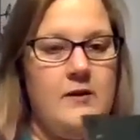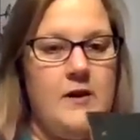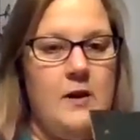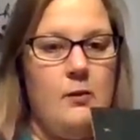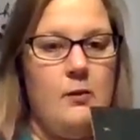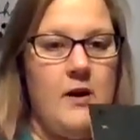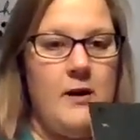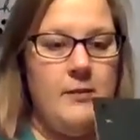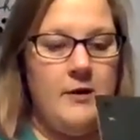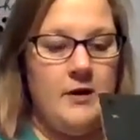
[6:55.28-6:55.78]
and
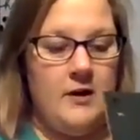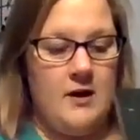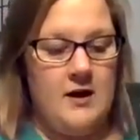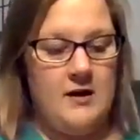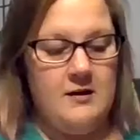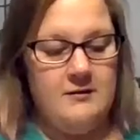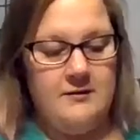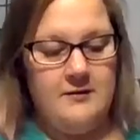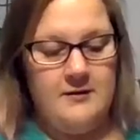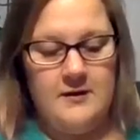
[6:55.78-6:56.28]
then wipe it
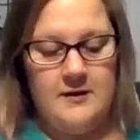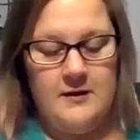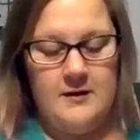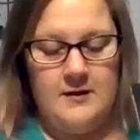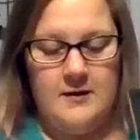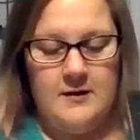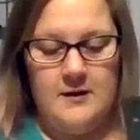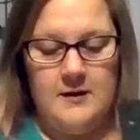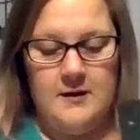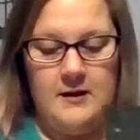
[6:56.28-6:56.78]
off.
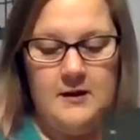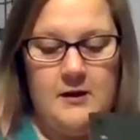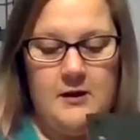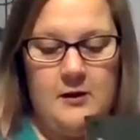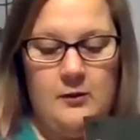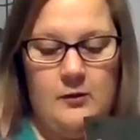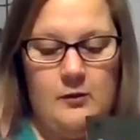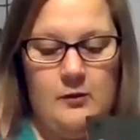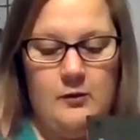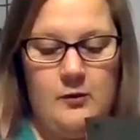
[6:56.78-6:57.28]

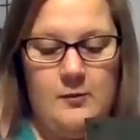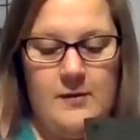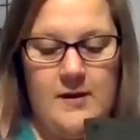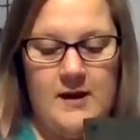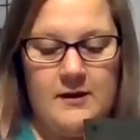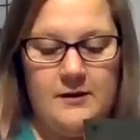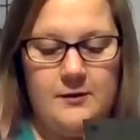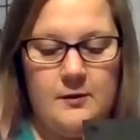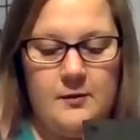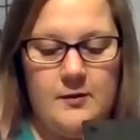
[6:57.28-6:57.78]
We'll go
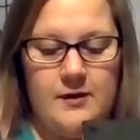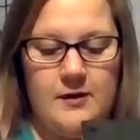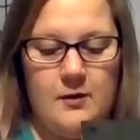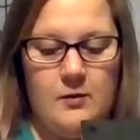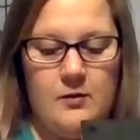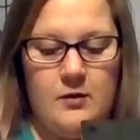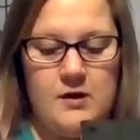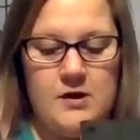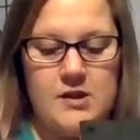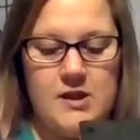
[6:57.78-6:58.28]
back through with
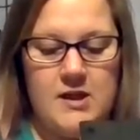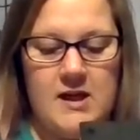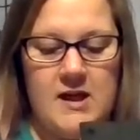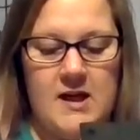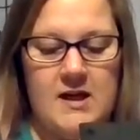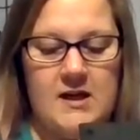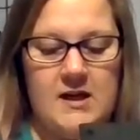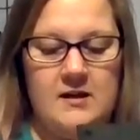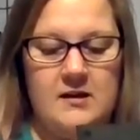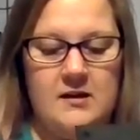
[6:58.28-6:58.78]
the orange
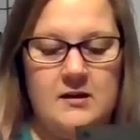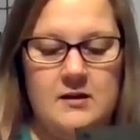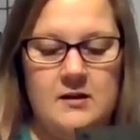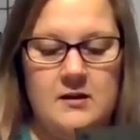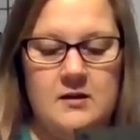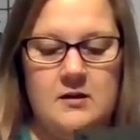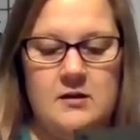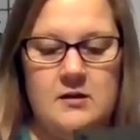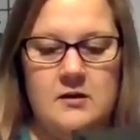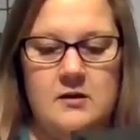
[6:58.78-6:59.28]
again
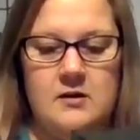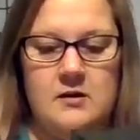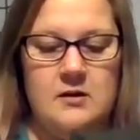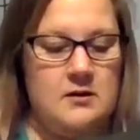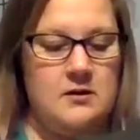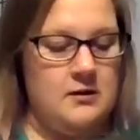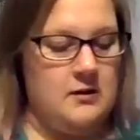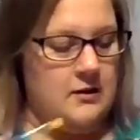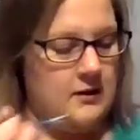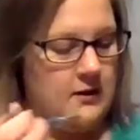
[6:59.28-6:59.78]

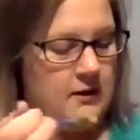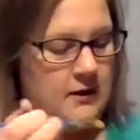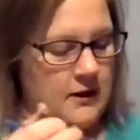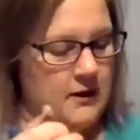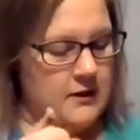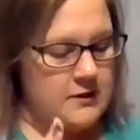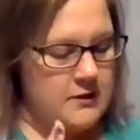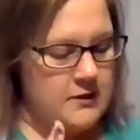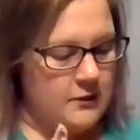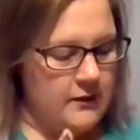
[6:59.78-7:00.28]

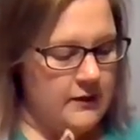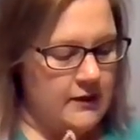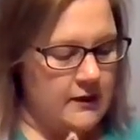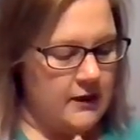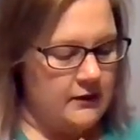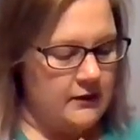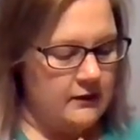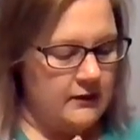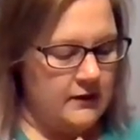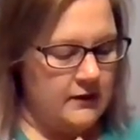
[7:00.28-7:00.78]
and do
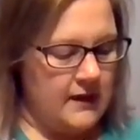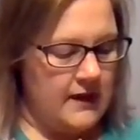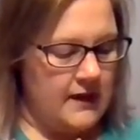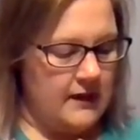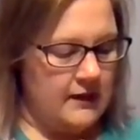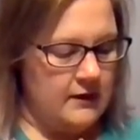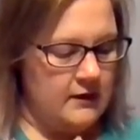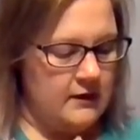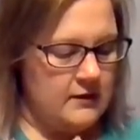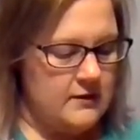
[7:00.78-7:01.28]
another
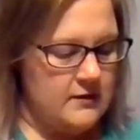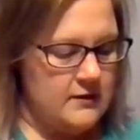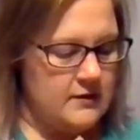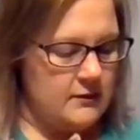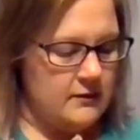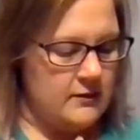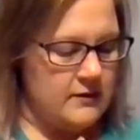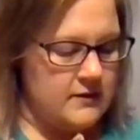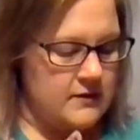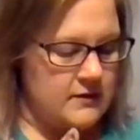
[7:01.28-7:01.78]
layer.
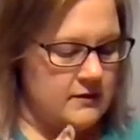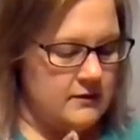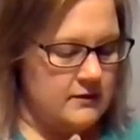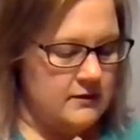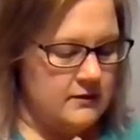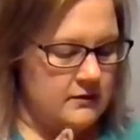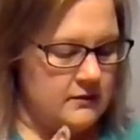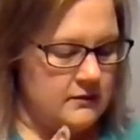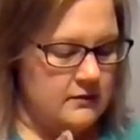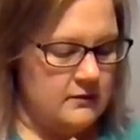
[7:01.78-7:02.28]
So
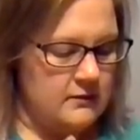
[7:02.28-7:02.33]
it's